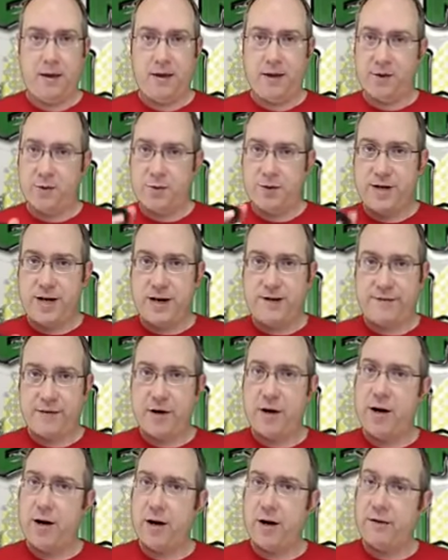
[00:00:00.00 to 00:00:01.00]
this was not
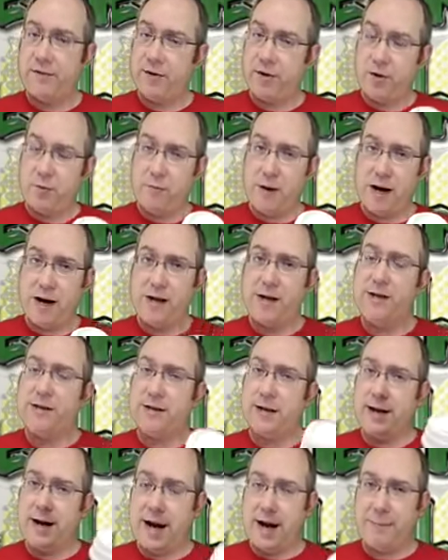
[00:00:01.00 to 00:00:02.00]
very hard. If you do buy this
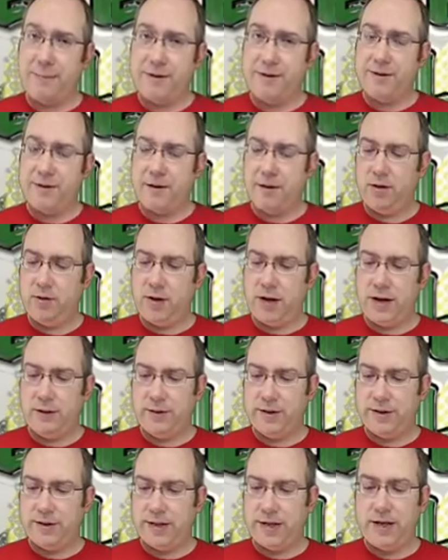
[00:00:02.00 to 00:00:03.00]
and it happens to you, I
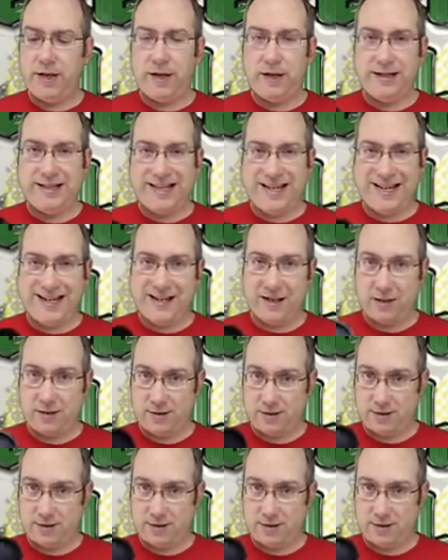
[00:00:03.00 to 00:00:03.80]
would say take